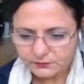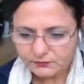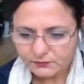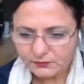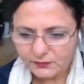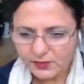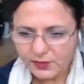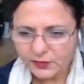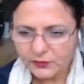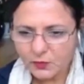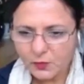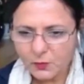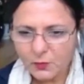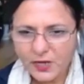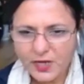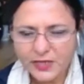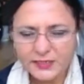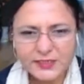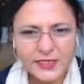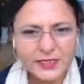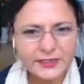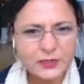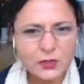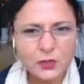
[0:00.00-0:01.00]
mind. I
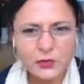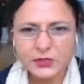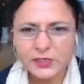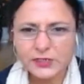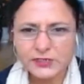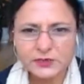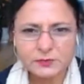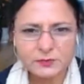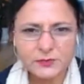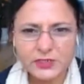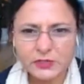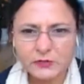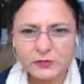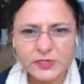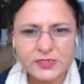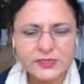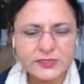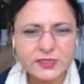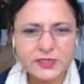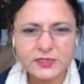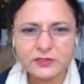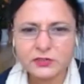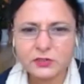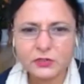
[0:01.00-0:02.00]
know there's been
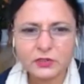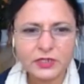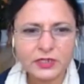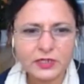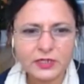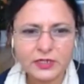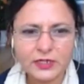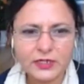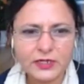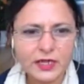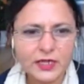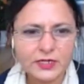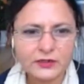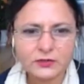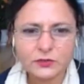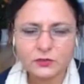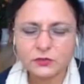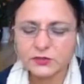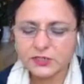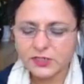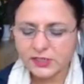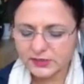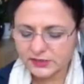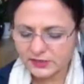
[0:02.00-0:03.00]
research on it, and I don't
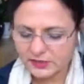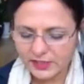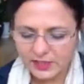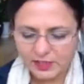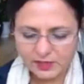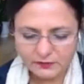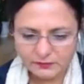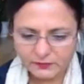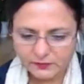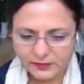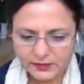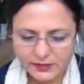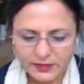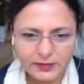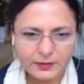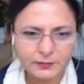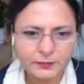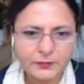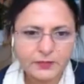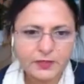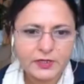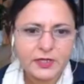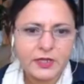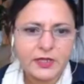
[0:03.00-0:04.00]
actually have
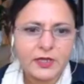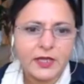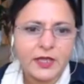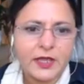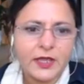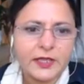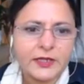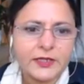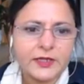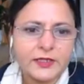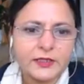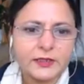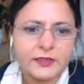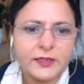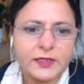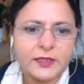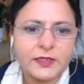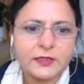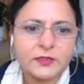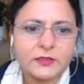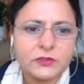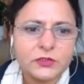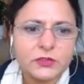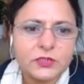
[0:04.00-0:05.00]
anything
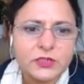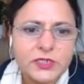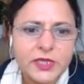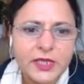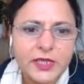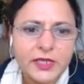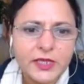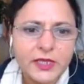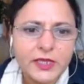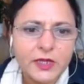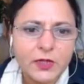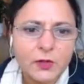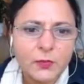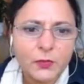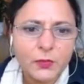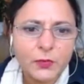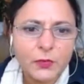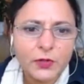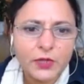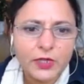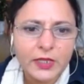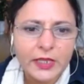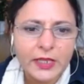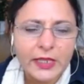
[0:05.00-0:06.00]
to share here, but
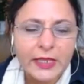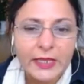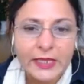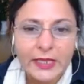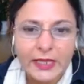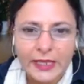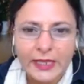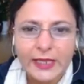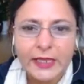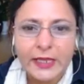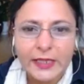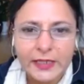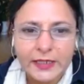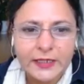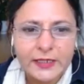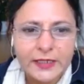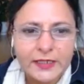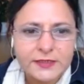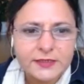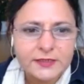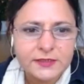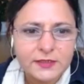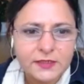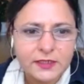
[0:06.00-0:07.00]
it
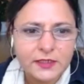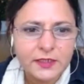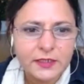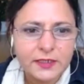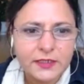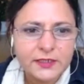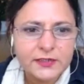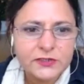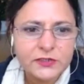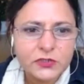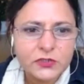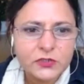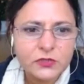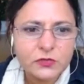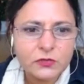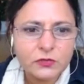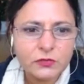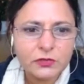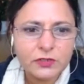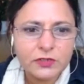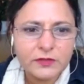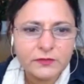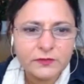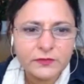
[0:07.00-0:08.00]
is true. And
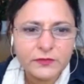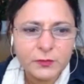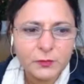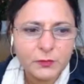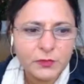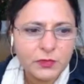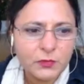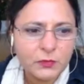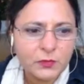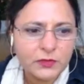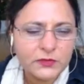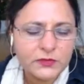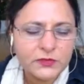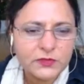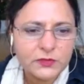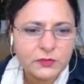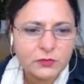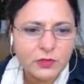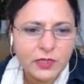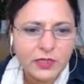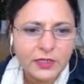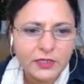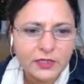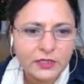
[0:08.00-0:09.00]
if somebody wants to, I
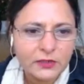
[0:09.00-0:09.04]
can